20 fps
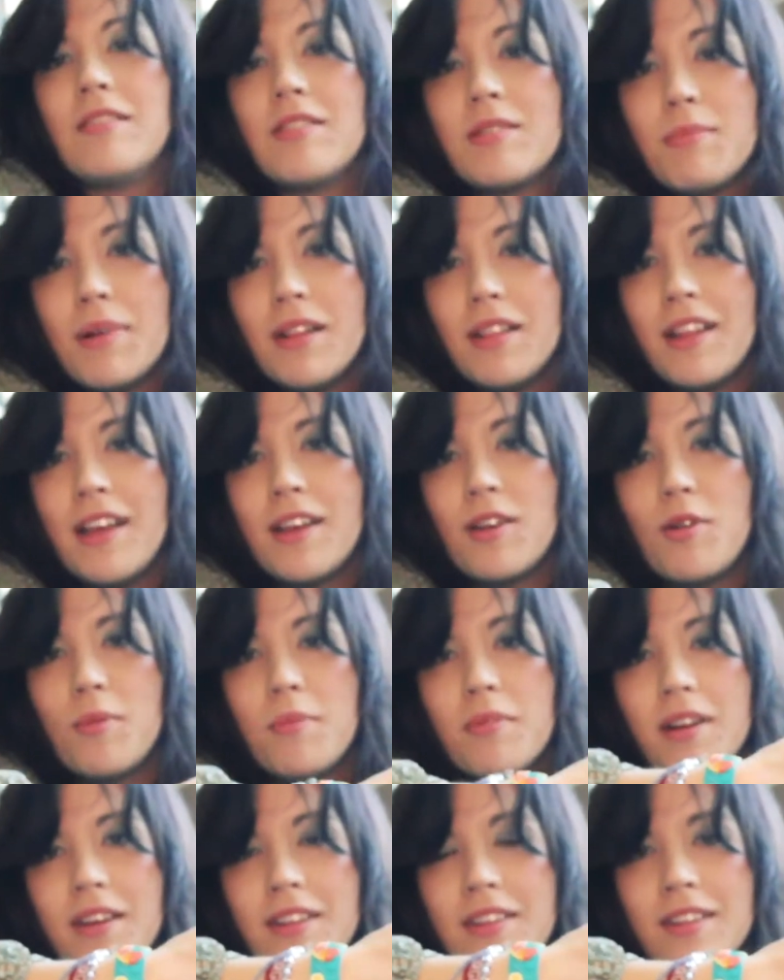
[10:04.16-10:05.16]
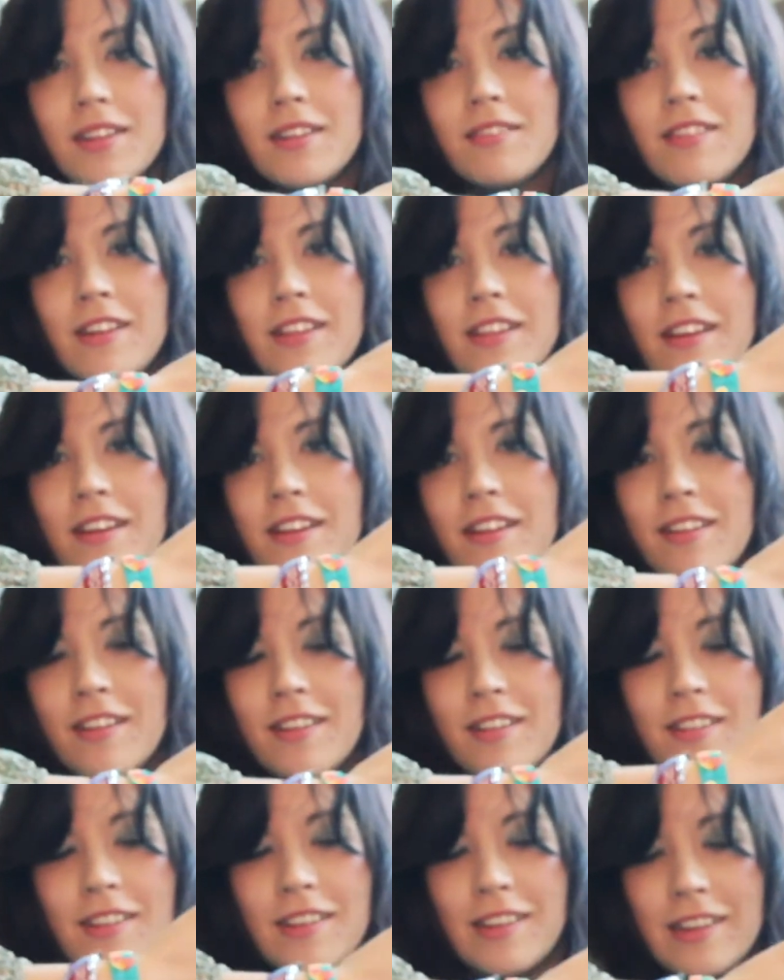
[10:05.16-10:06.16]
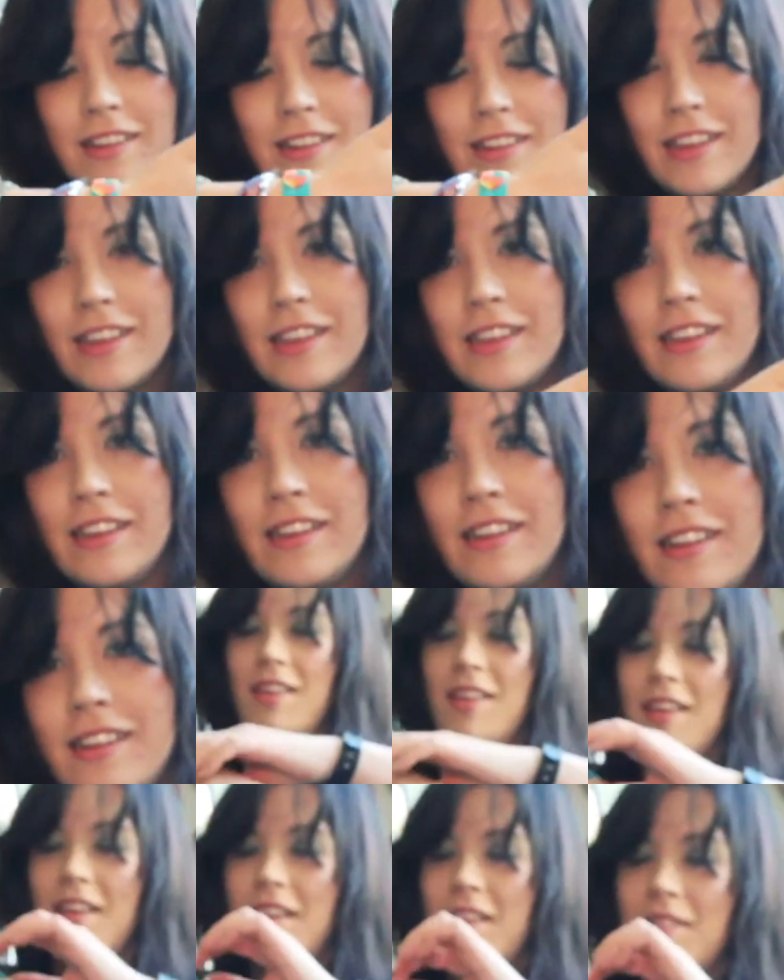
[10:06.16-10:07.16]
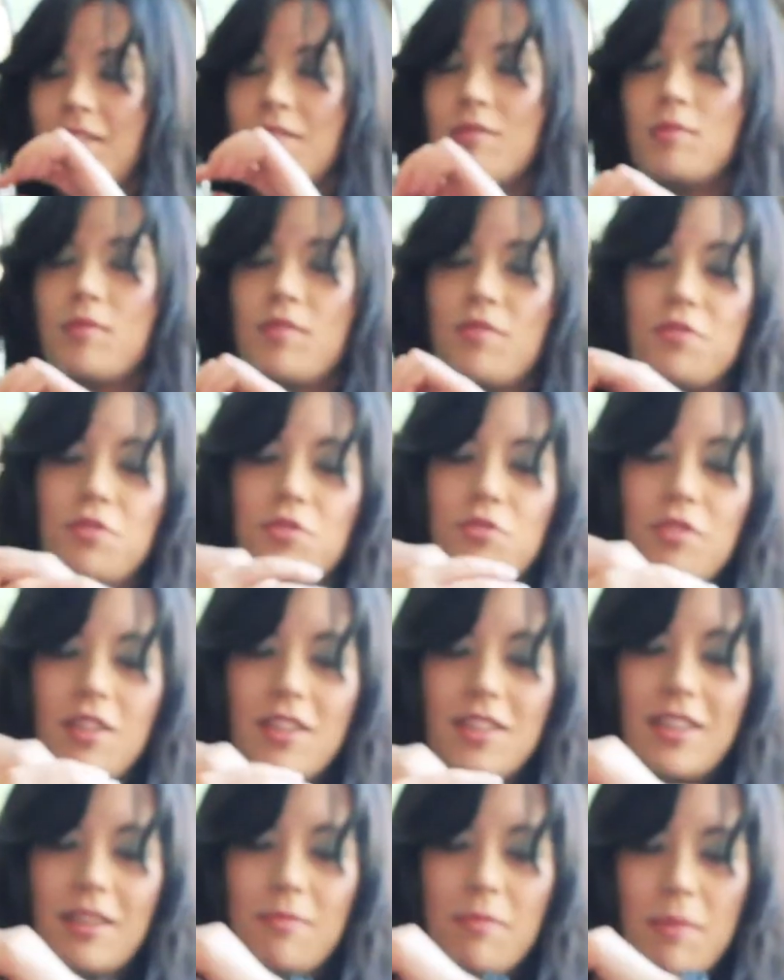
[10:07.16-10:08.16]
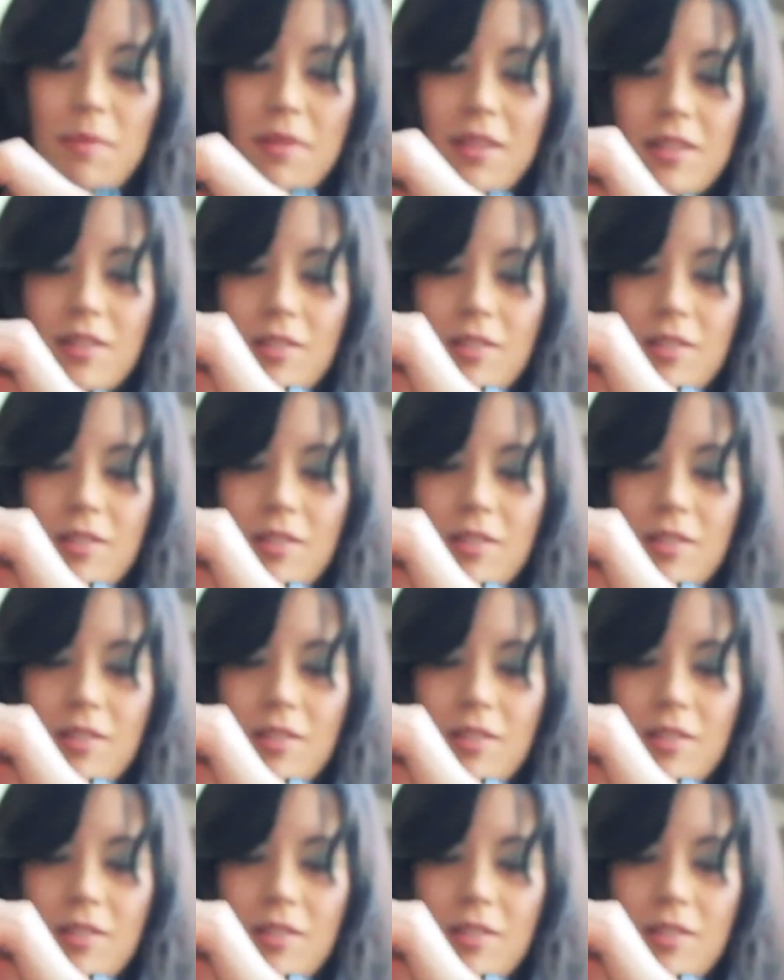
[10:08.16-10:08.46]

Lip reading: it's my Lego bracelet right there. This was frustrating. Maybe this